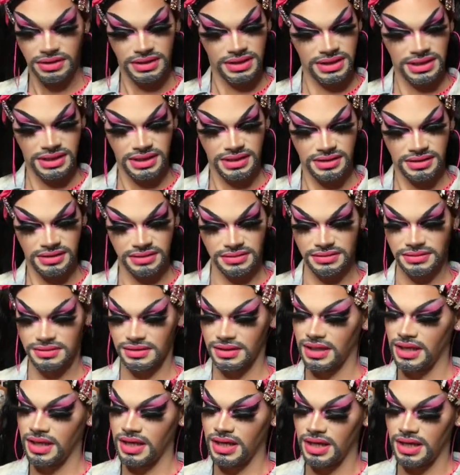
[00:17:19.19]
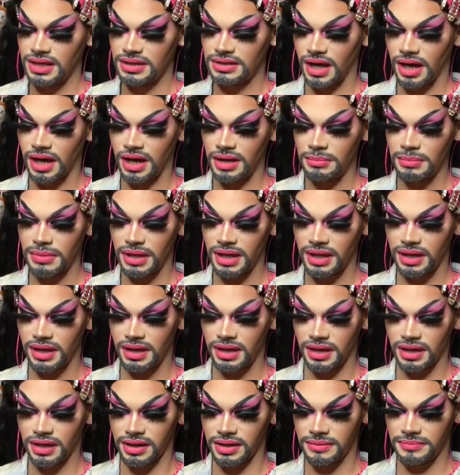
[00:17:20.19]
again,
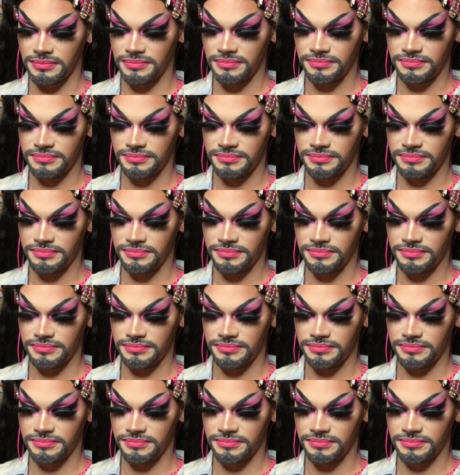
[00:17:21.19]
Yanmega,